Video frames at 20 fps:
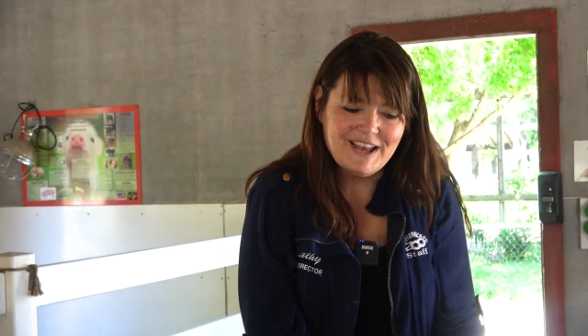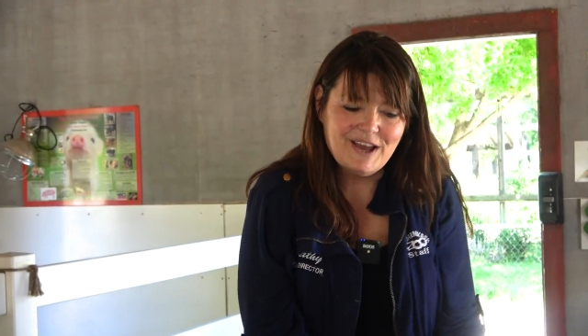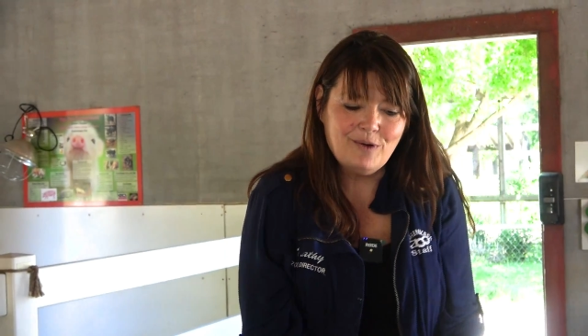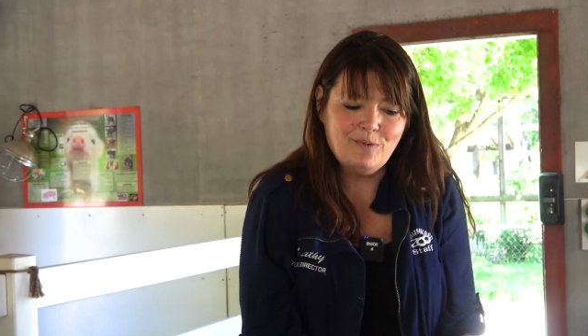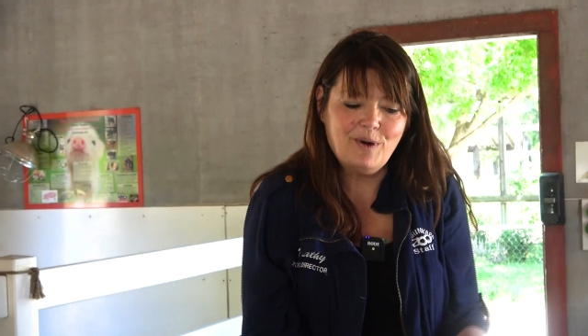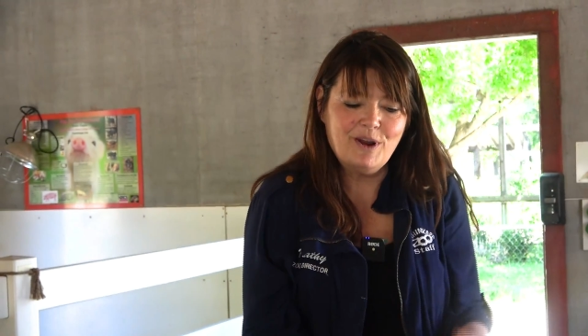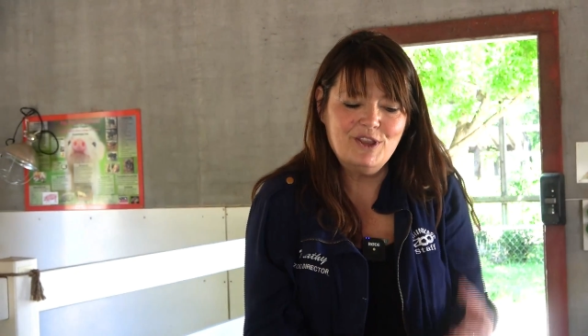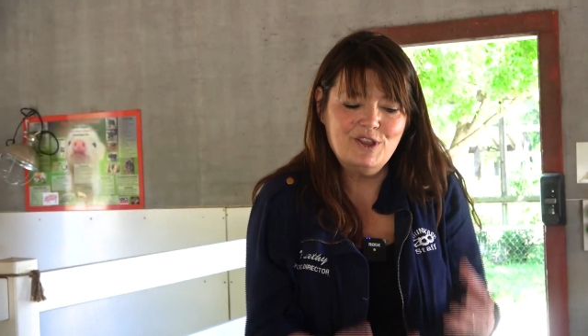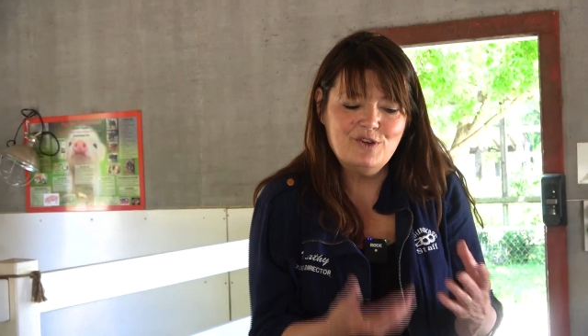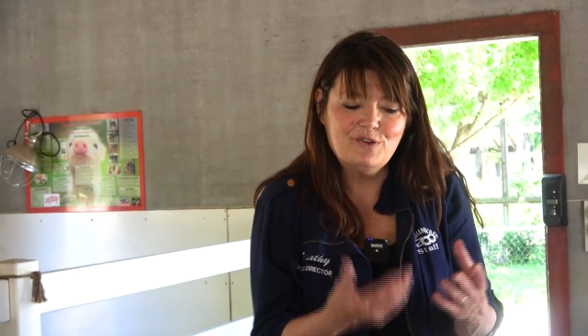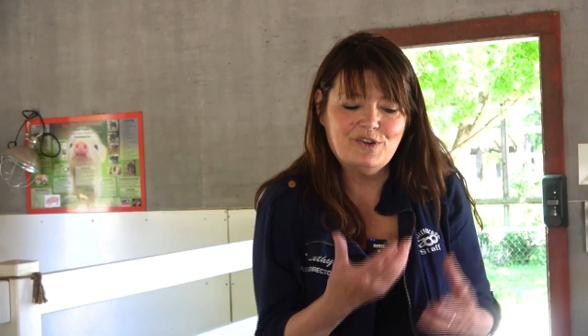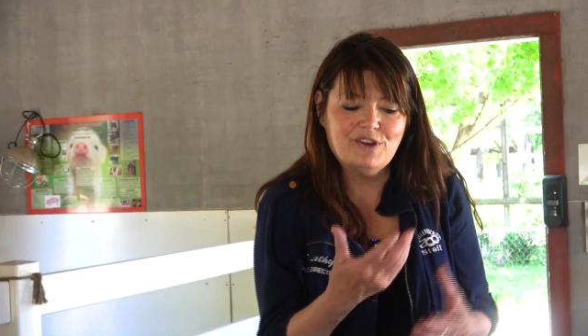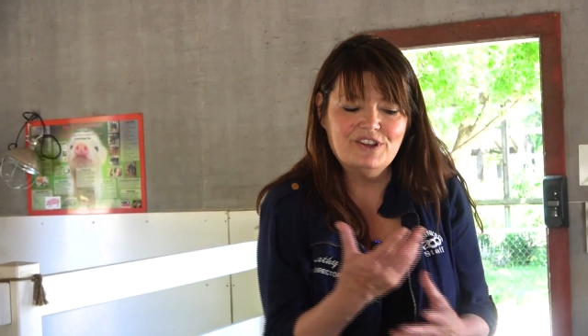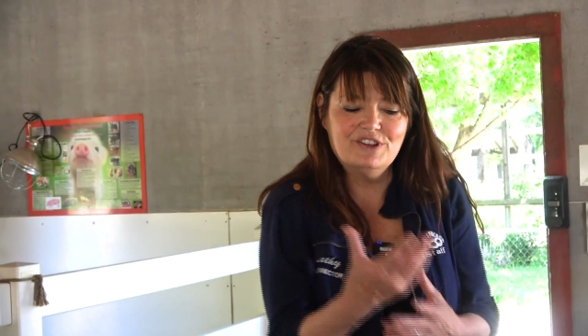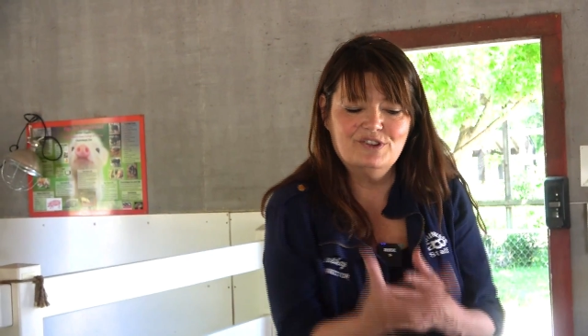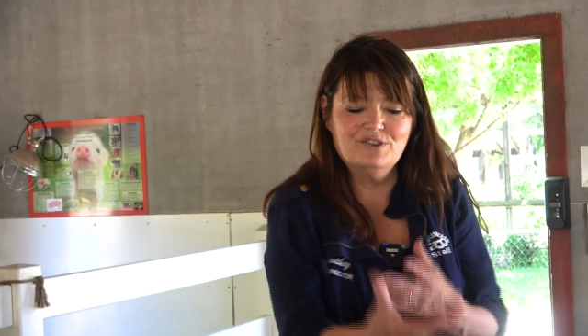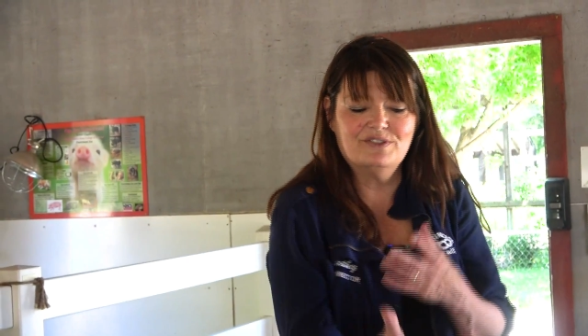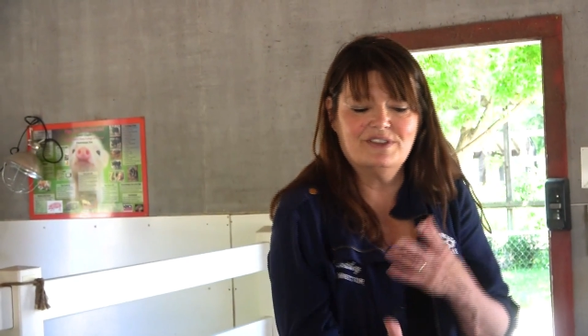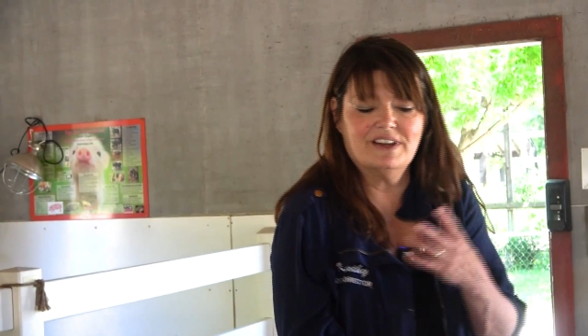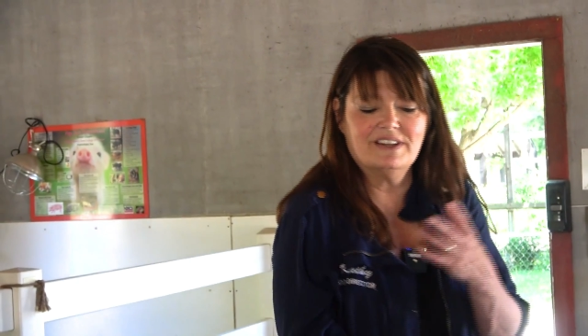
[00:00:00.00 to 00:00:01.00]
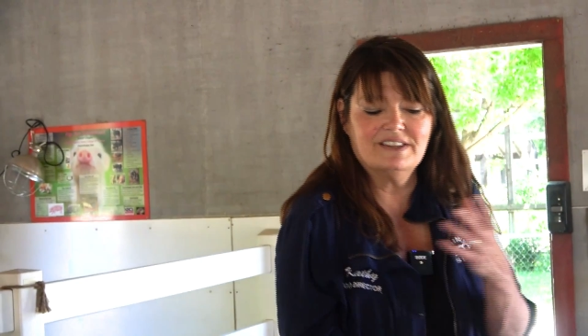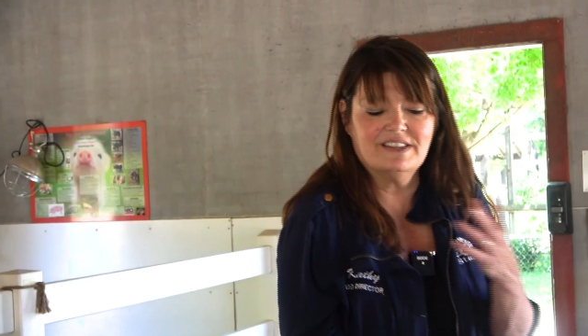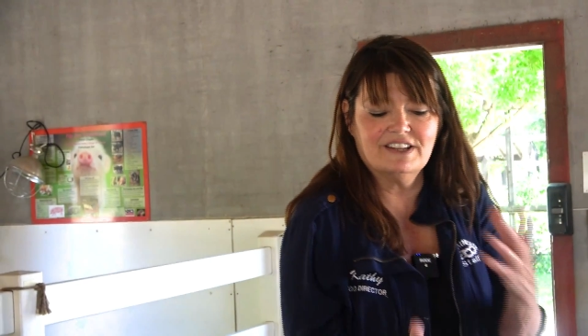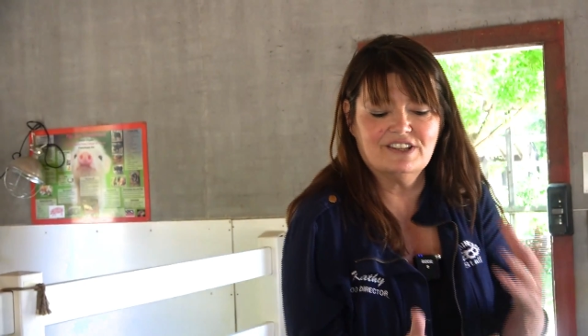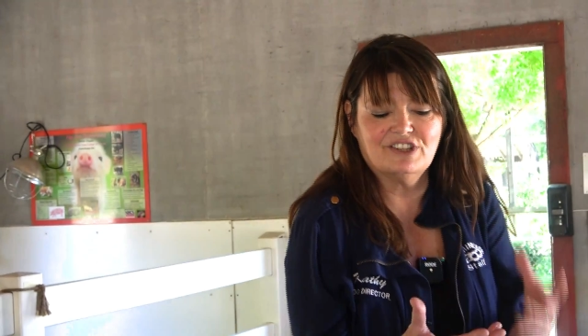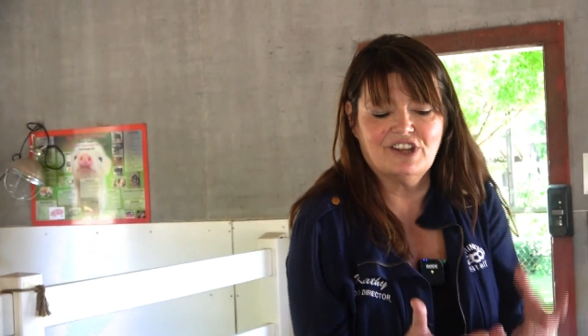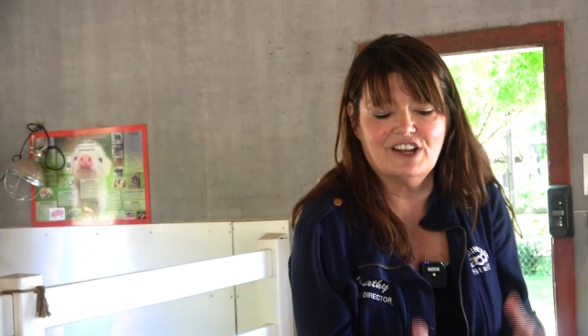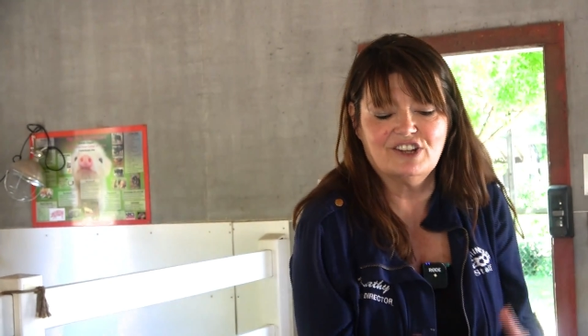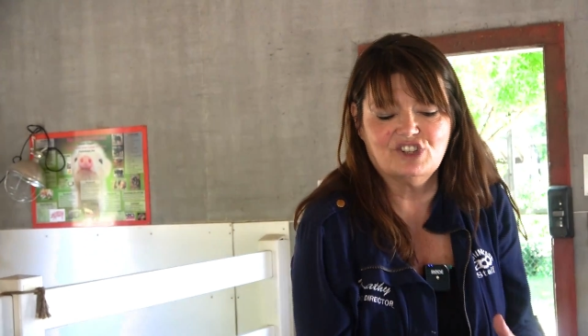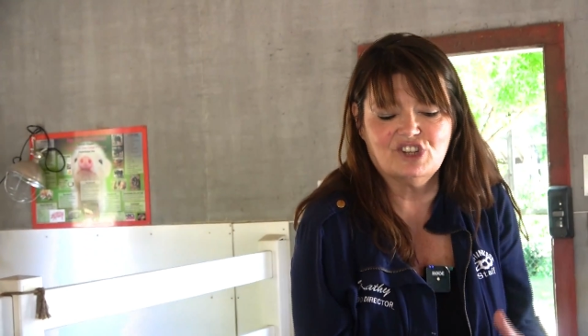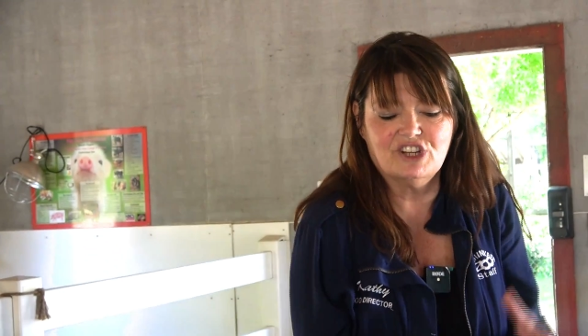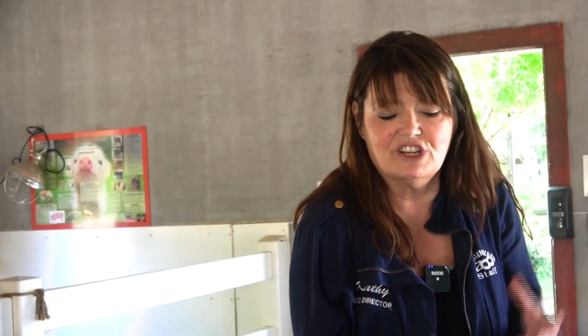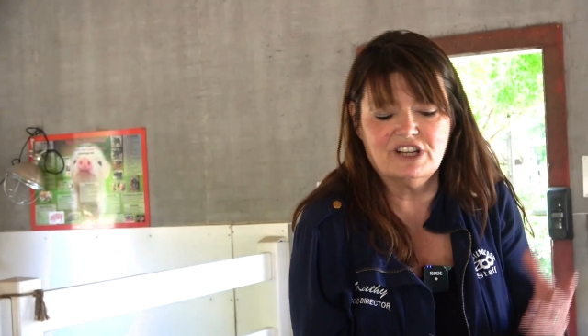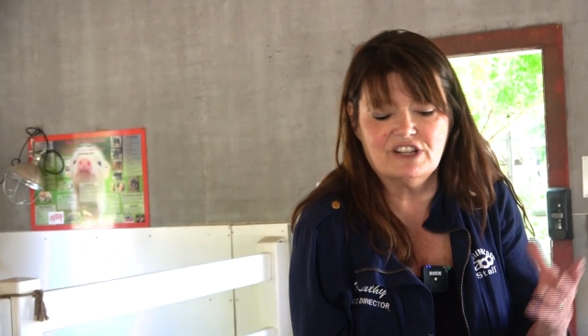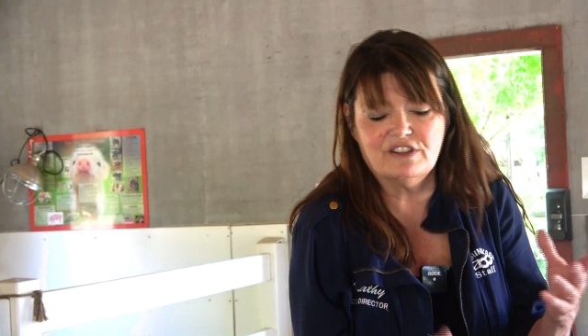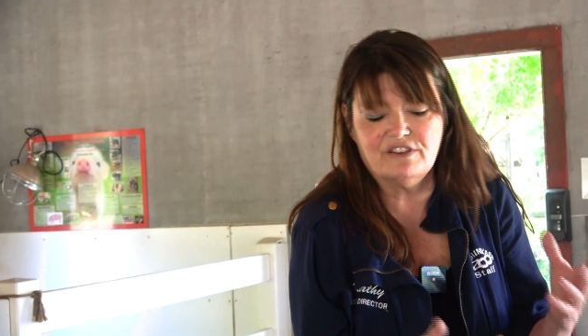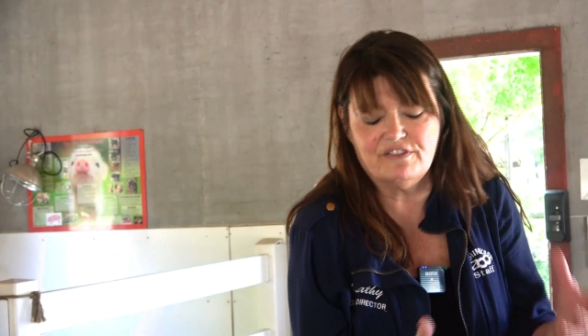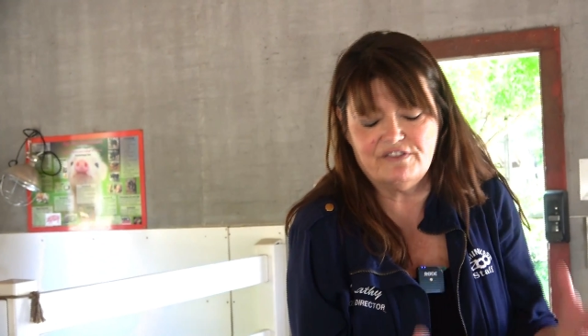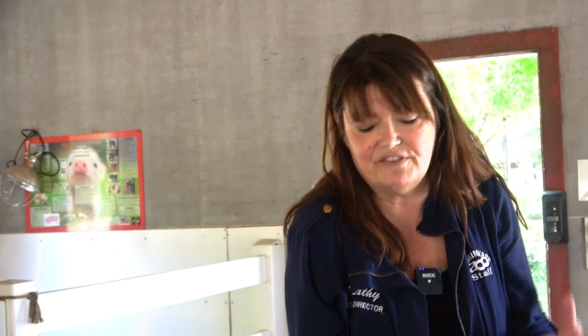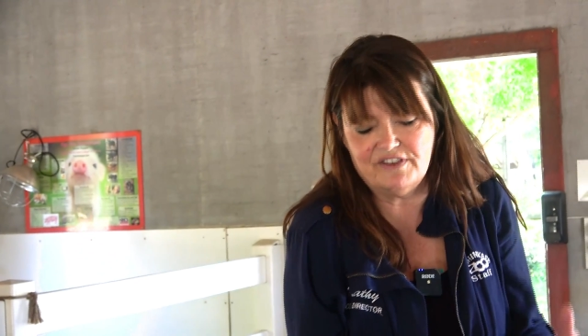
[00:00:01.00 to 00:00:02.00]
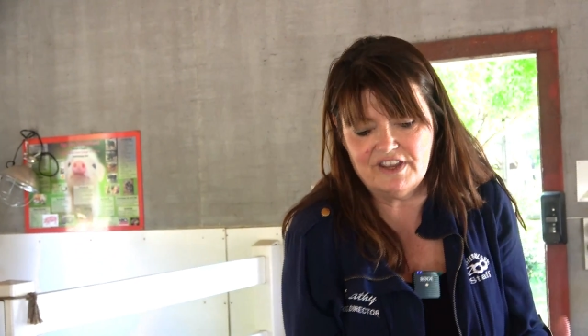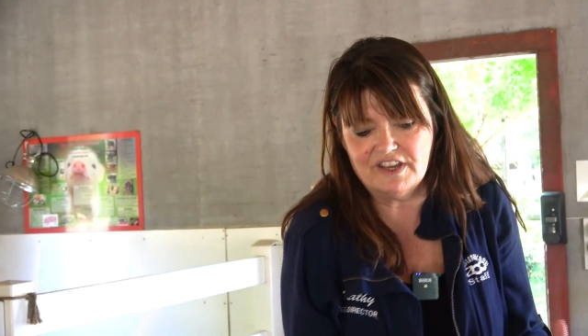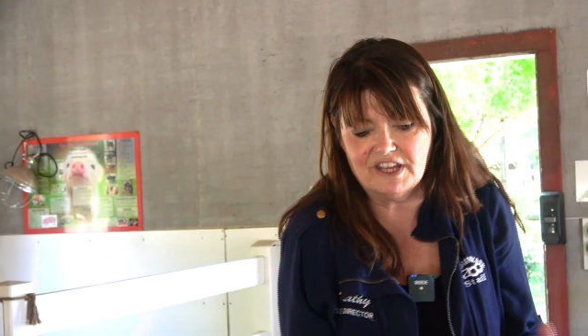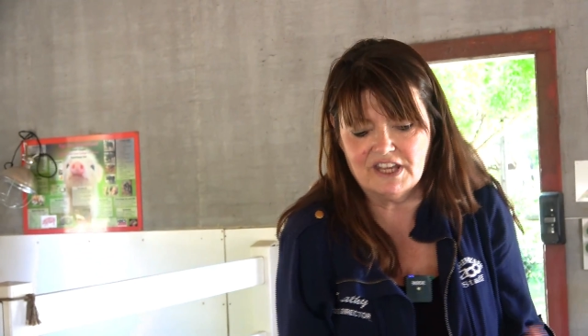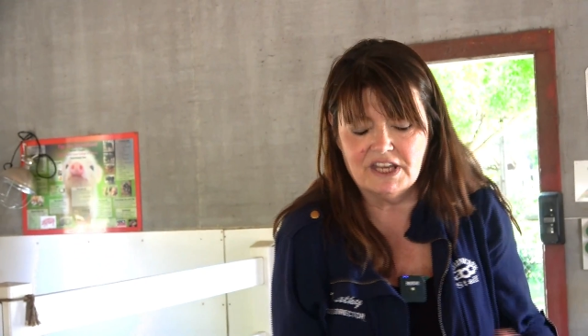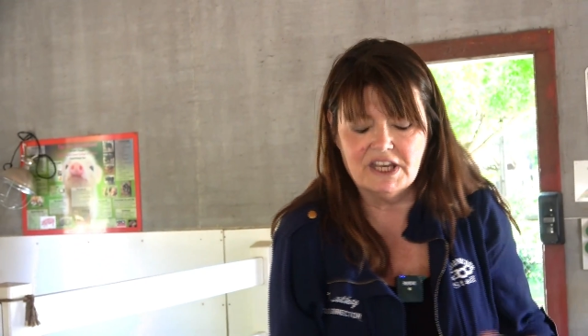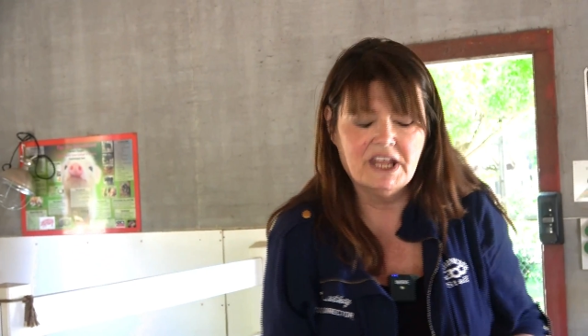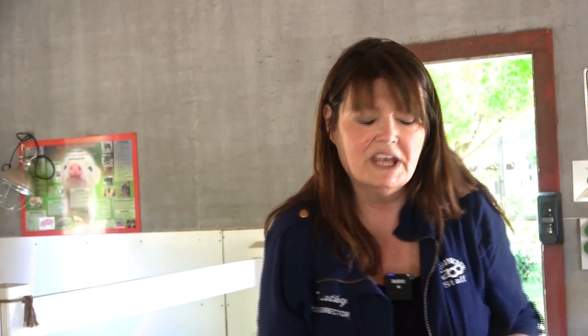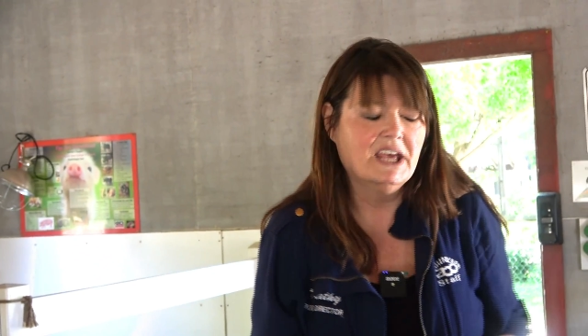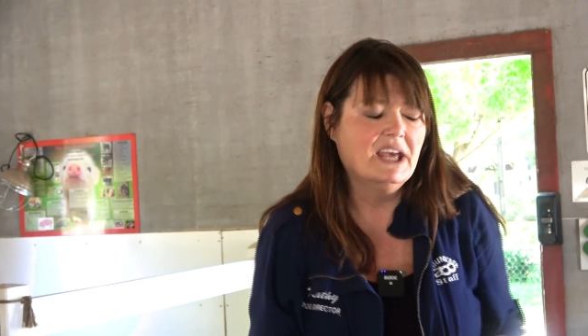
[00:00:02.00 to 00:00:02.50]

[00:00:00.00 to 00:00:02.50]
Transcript: when you can do the touching and the feeding